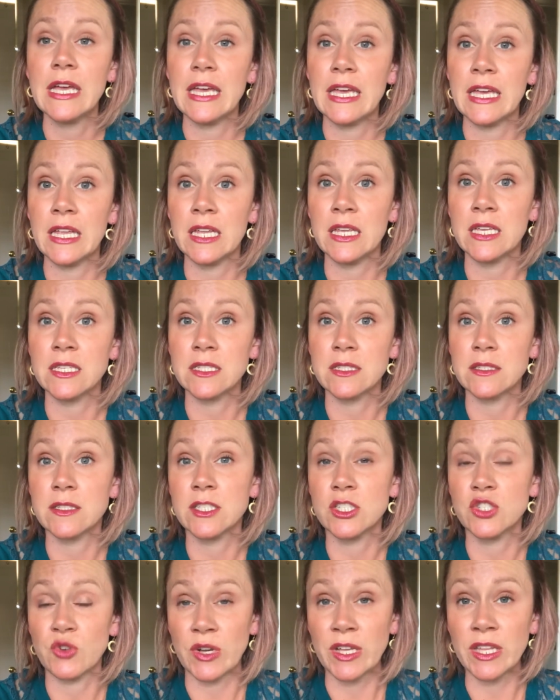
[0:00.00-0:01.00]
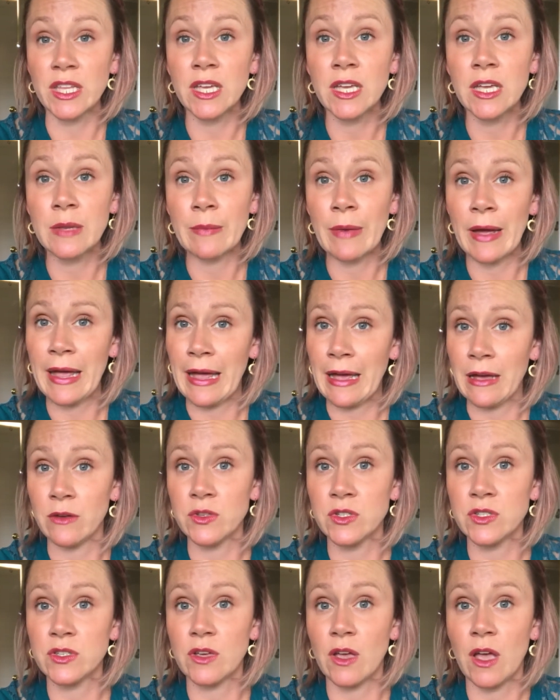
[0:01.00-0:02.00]
It is strictly in my
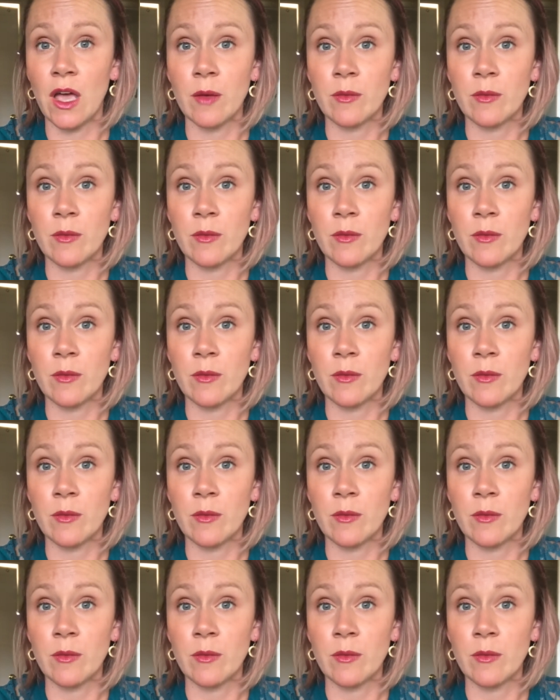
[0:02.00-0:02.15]
house